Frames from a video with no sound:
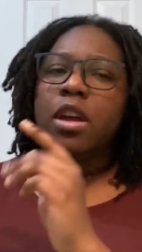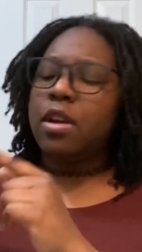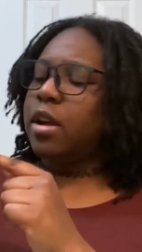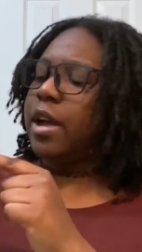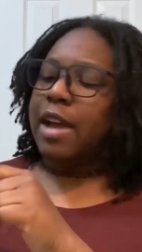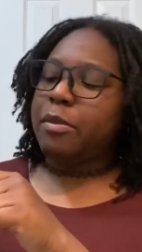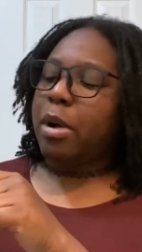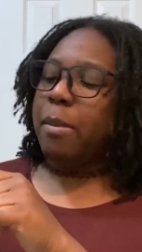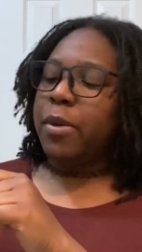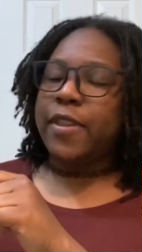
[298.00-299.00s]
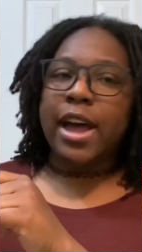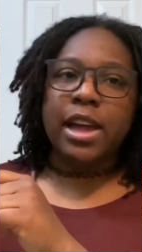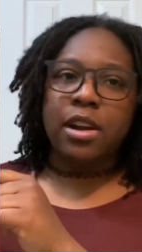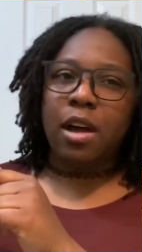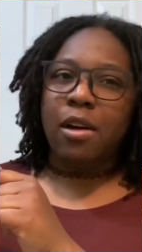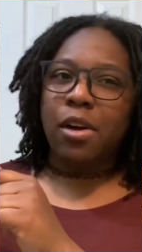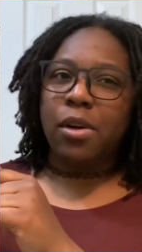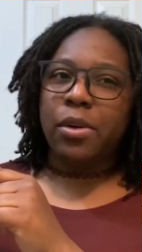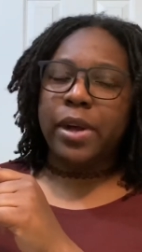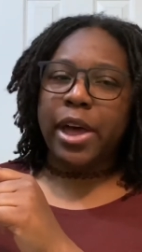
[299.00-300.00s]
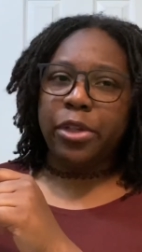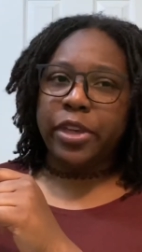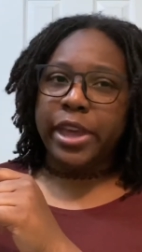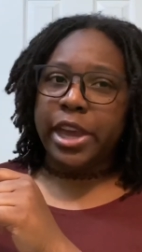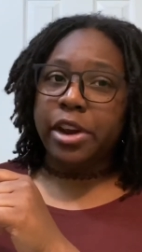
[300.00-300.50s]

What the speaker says: I have a problem with that. Not all healthy